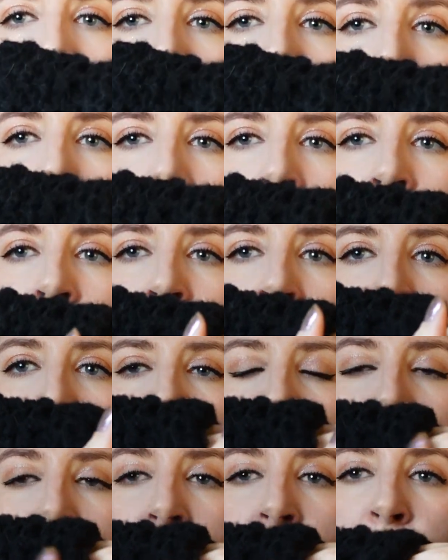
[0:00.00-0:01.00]
that
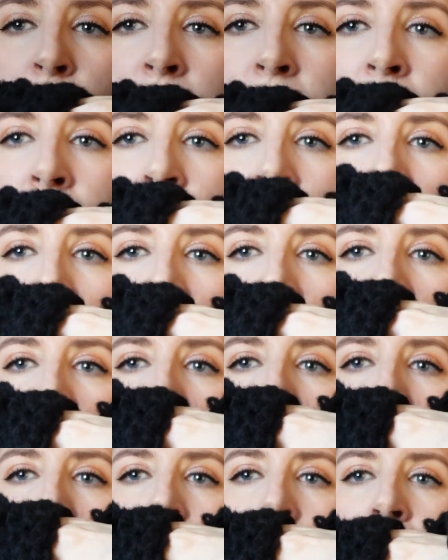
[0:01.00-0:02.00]
this is where
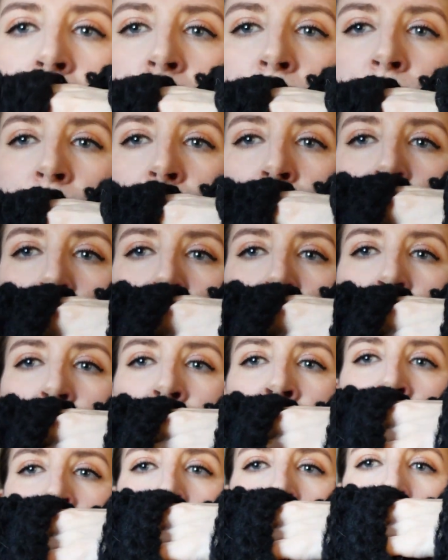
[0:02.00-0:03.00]
the crew
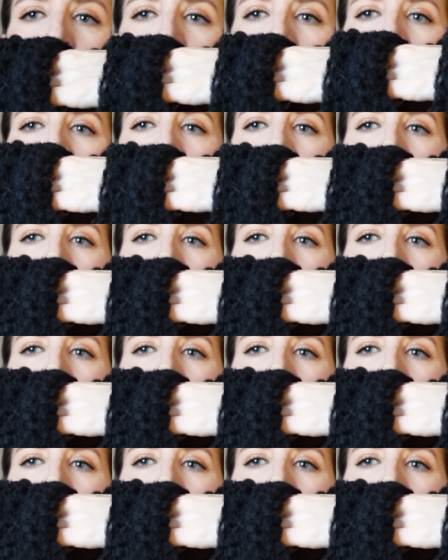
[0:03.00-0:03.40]
neck opening